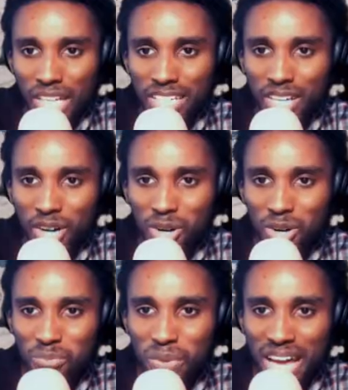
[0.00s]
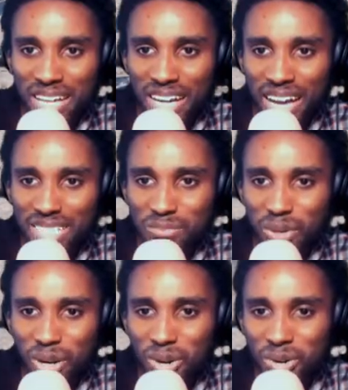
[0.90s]
Yo, bad guys,
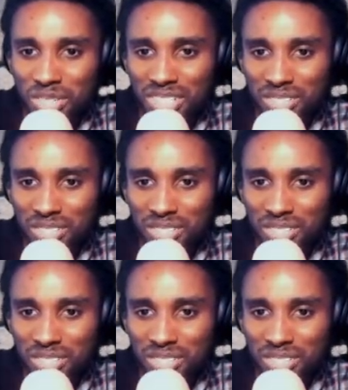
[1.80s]
bro.